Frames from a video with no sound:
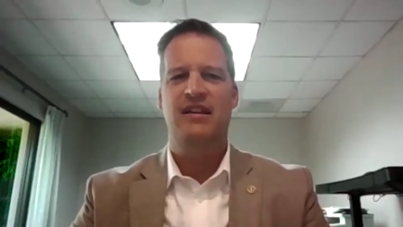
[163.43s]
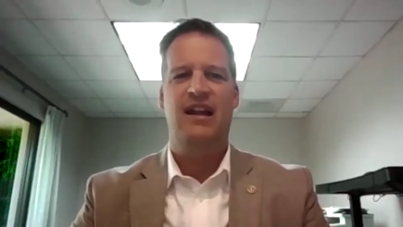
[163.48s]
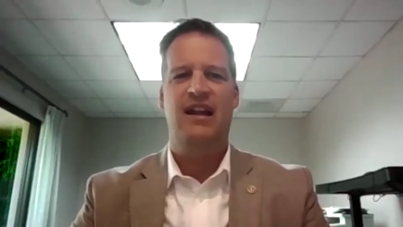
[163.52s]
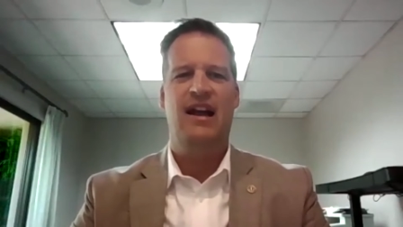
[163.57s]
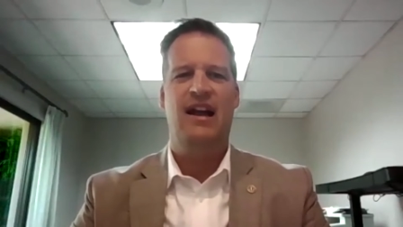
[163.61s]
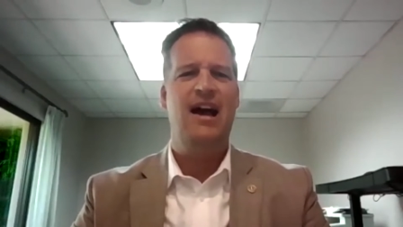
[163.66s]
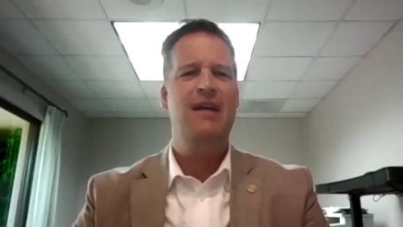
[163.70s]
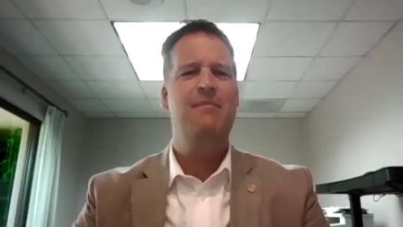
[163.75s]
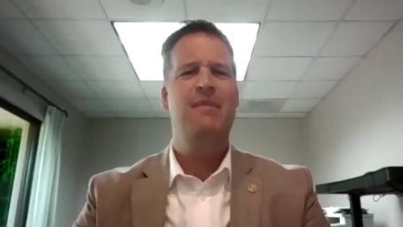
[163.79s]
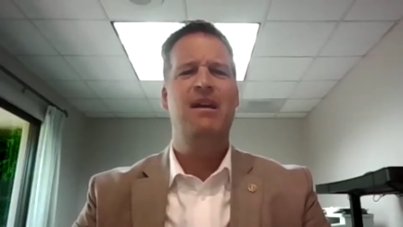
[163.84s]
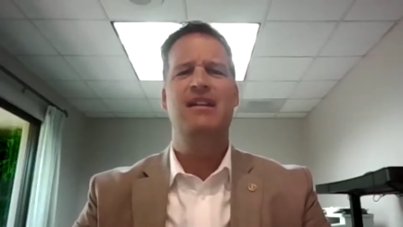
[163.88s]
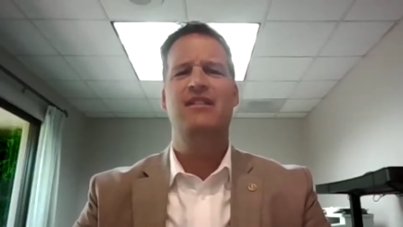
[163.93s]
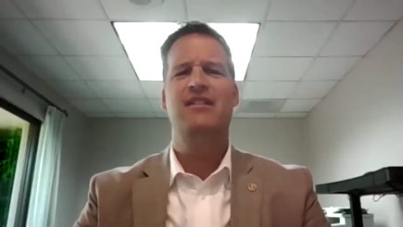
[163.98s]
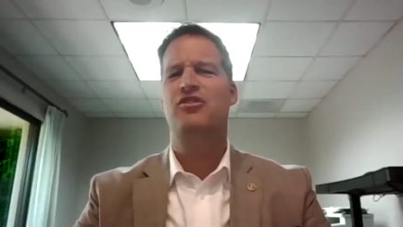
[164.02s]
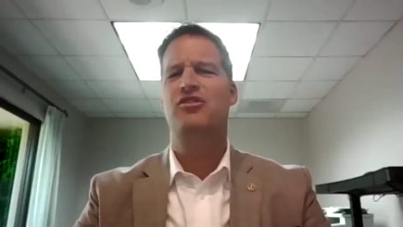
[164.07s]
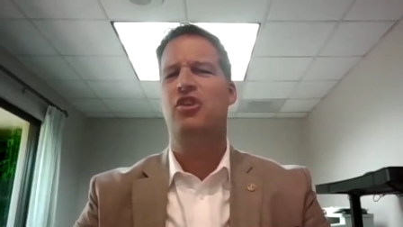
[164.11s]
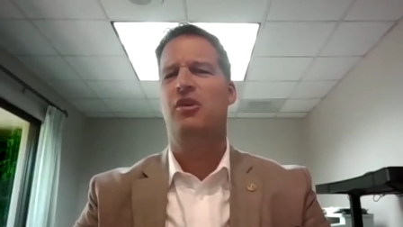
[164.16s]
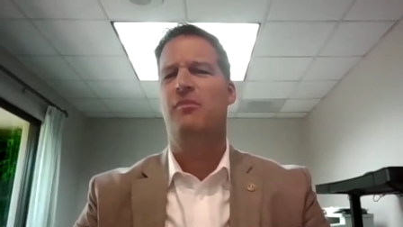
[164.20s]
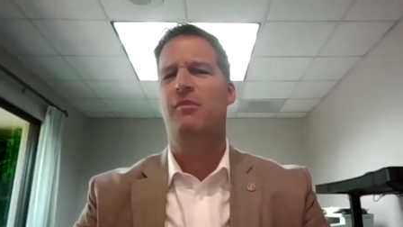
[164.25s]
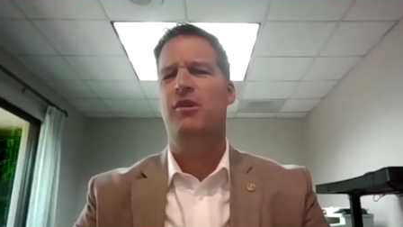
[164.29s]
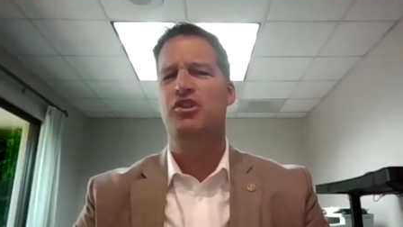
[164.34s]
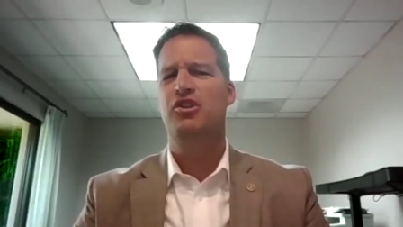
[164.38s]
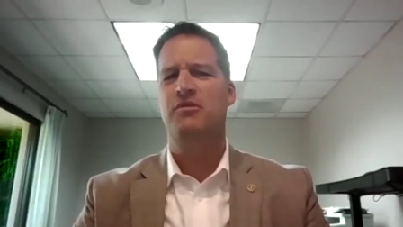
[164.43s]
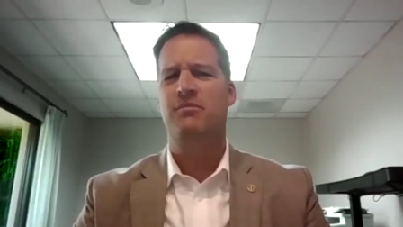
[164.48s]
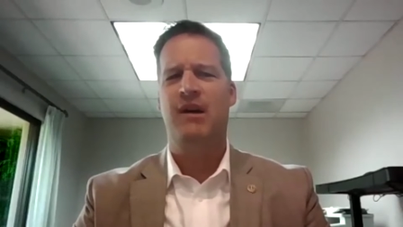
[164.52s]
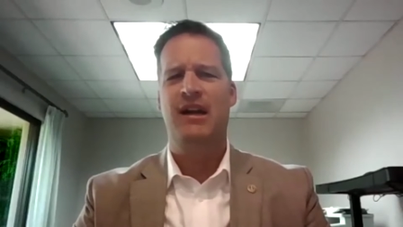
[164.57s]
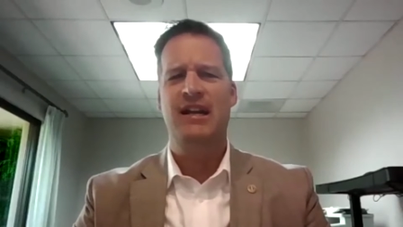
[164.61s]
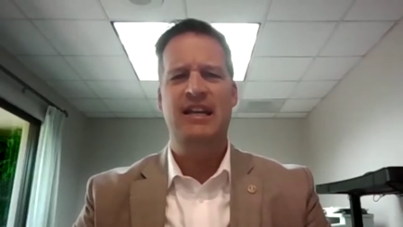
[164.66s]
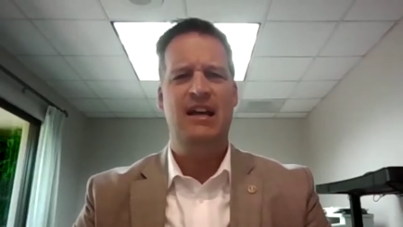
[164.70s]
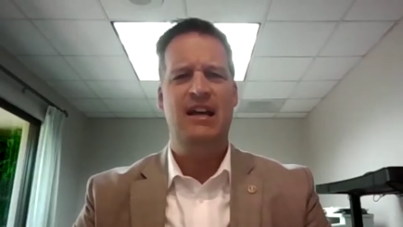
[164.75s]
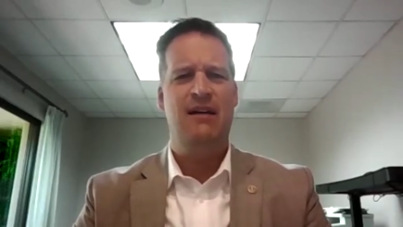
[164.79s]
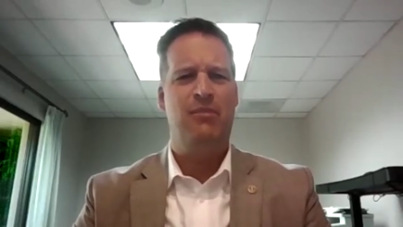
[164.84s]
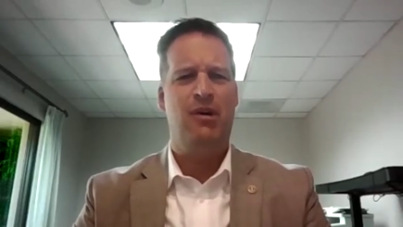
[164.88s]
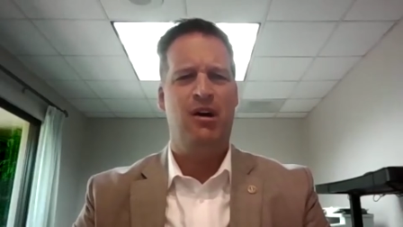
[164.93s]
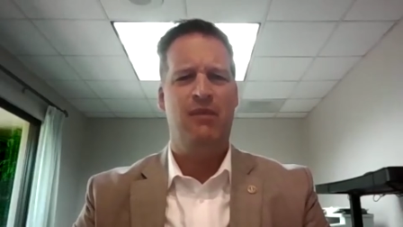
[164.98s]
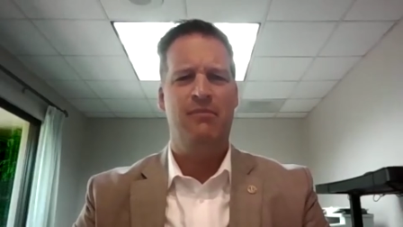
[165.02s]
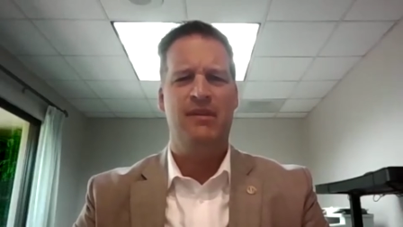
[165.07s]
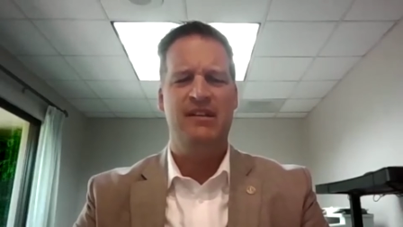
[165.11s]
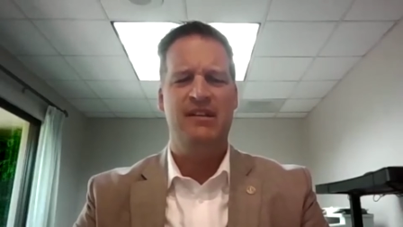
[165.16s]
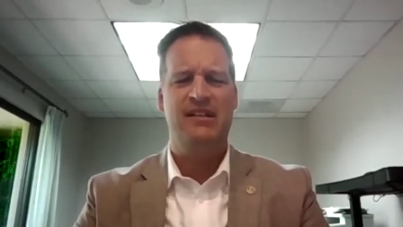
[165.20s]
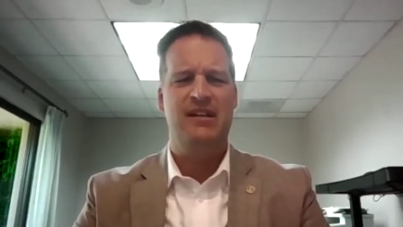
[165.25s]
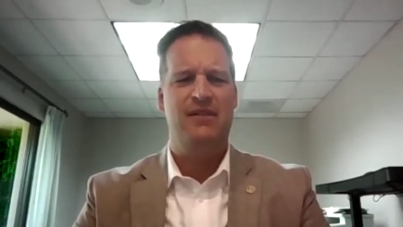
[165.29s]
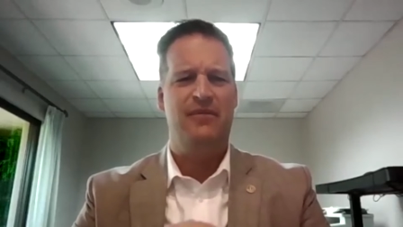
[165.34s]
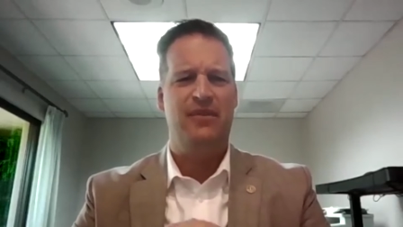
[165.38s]
And I made so much money. I bought
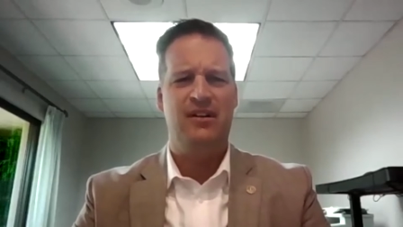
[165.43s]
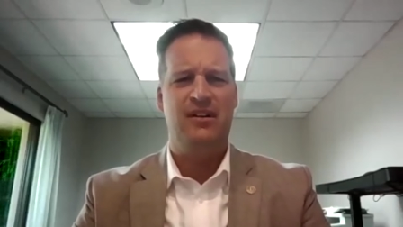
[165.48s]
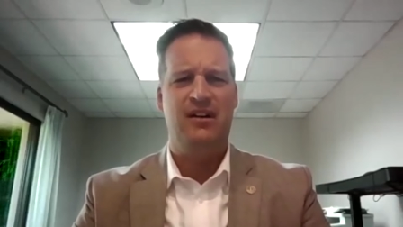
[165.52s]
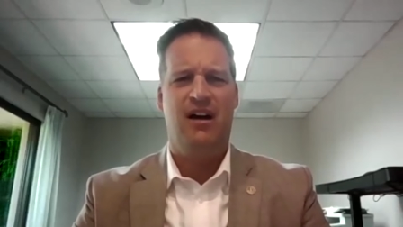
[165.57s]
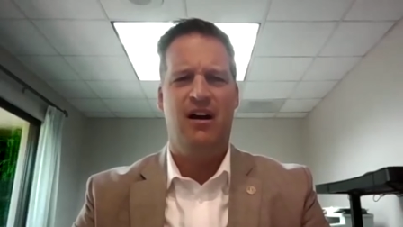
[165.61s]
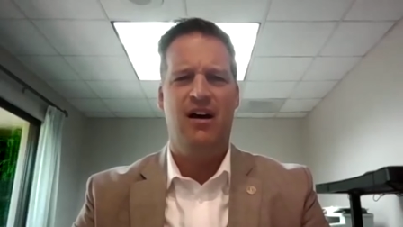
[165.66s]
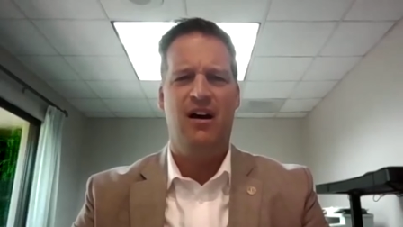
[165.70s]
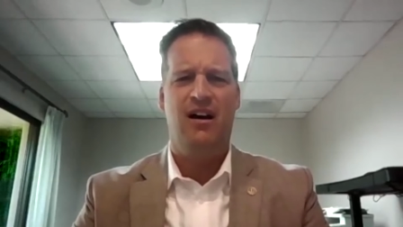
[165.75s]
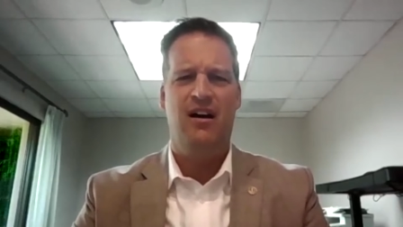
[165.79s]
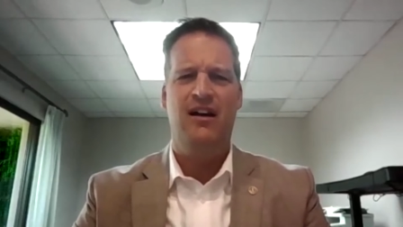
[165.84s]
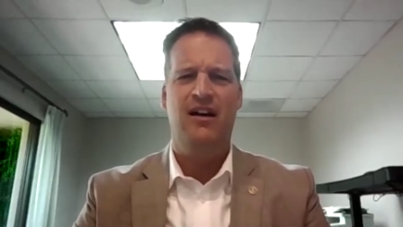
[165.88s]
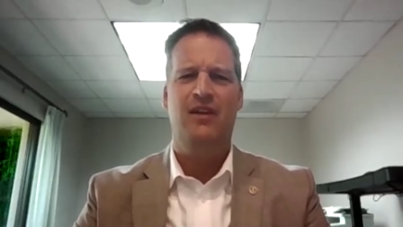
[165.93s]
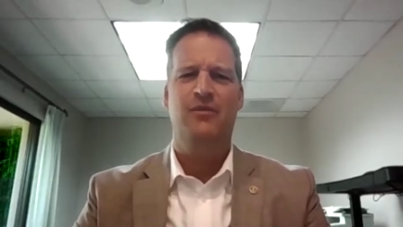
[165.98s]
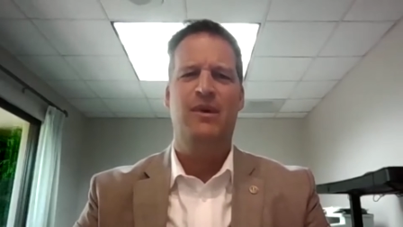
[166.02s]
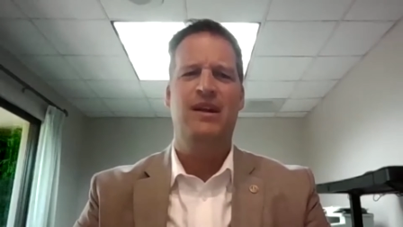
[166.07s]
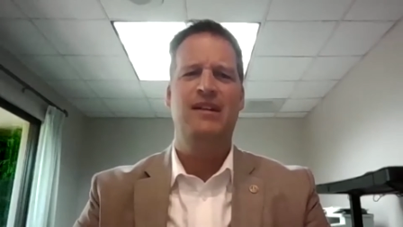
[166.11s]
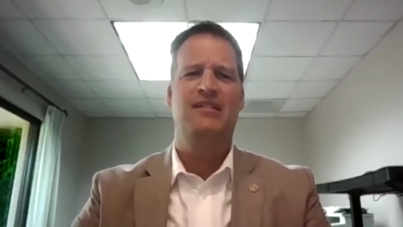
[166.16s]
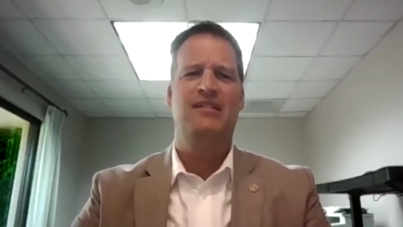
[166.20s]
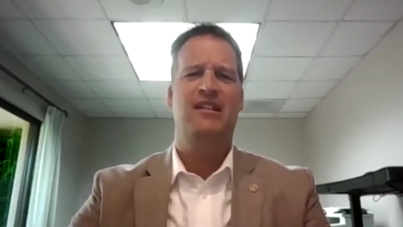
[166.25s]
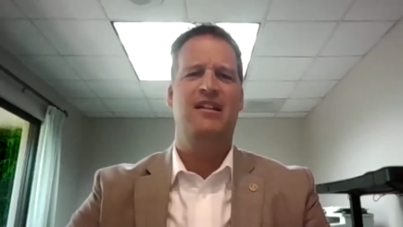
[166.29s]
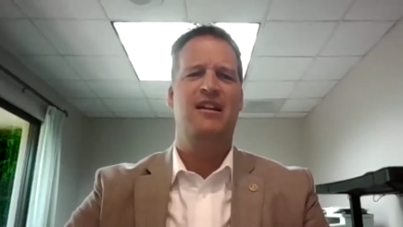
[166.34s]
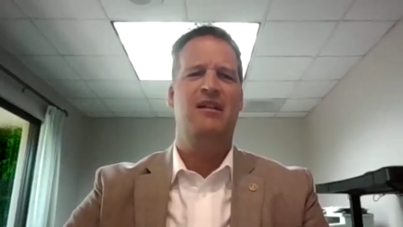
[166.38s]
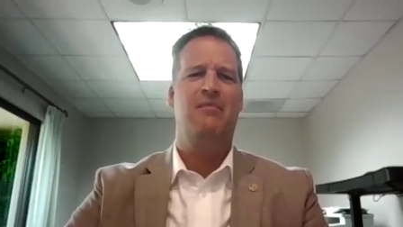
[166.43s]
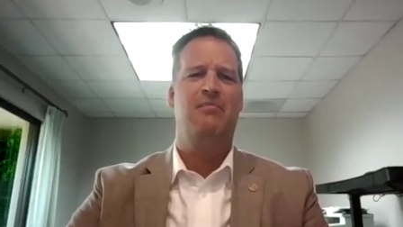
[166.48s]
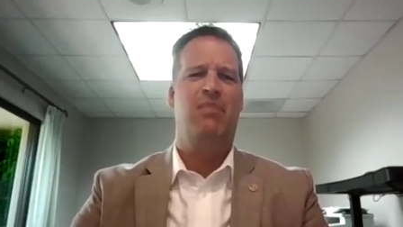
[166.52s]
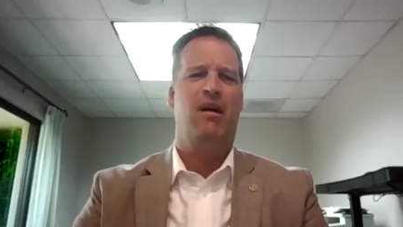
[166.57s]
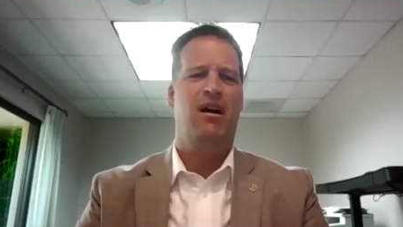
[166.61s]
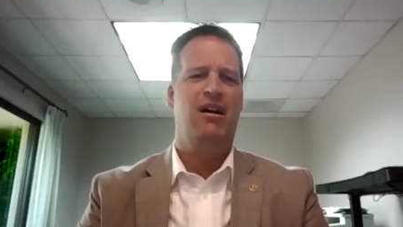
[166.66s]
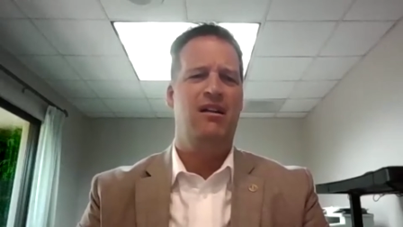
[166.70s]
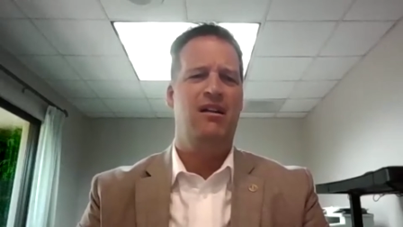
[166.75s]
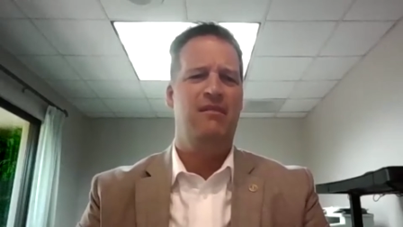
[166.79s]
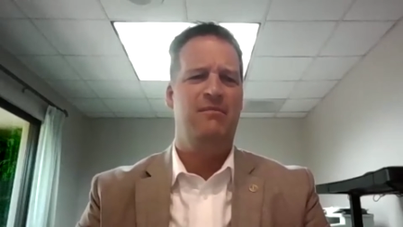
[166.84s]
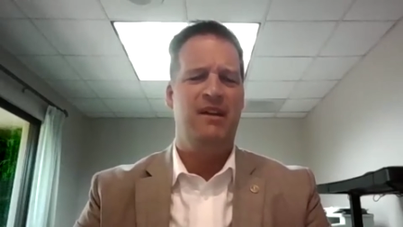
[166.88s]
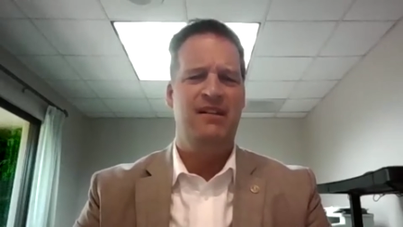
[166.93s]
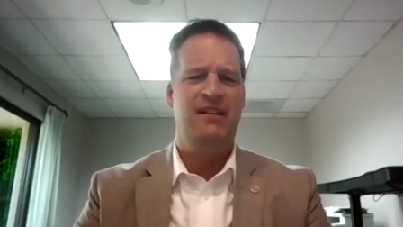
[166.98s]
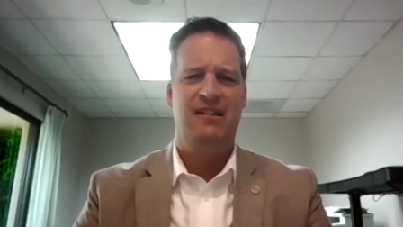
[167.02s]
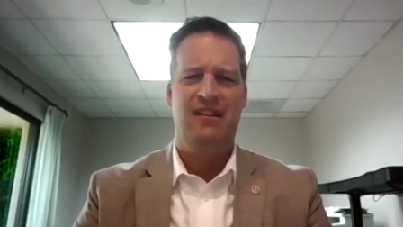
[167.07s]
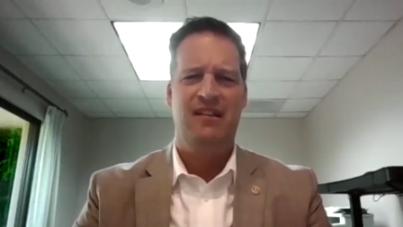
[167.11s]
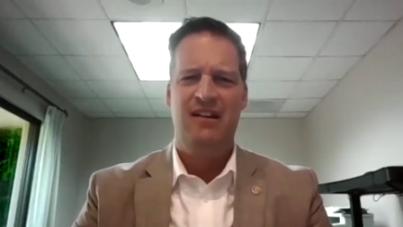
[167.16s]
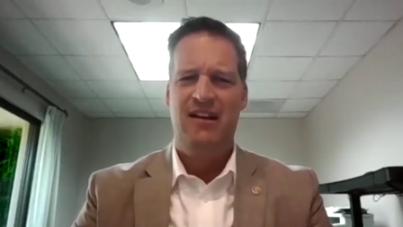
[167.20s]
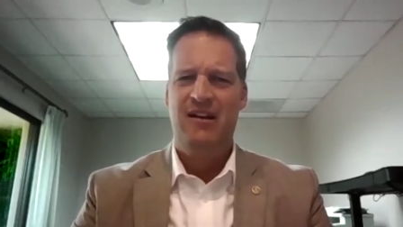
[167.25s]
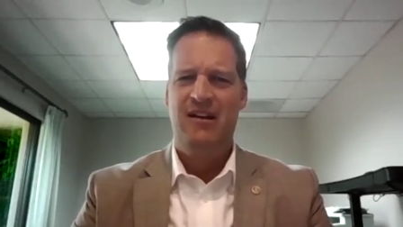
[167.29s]
myself a car. I rented an apartment.